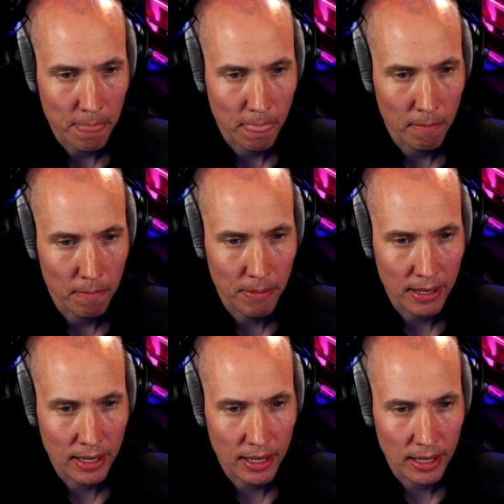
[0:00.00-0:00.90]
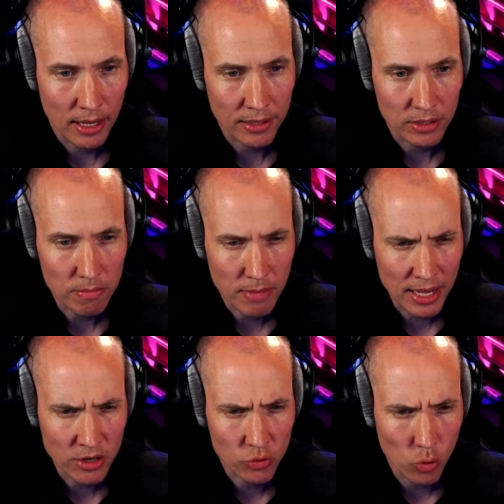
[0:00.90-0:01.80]
But a
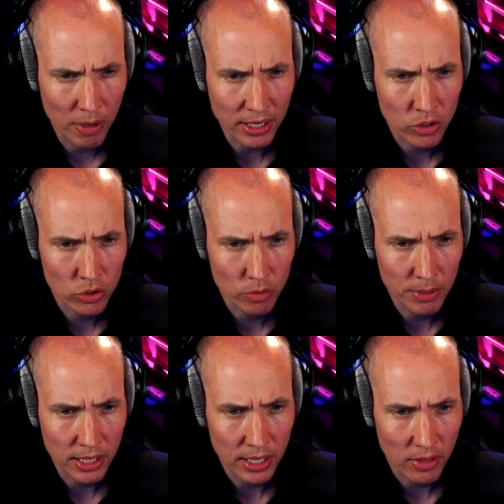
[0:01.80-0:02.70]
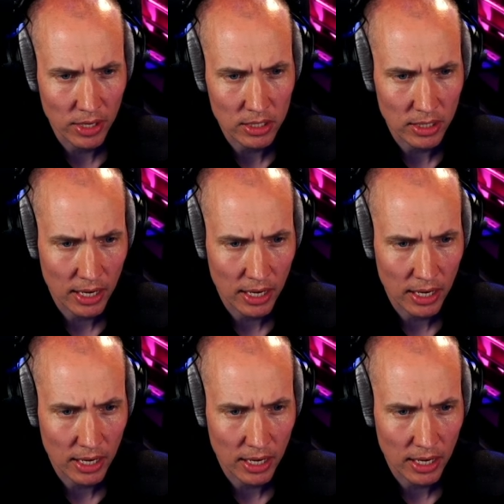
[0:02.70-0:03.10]
minor drawback could be here that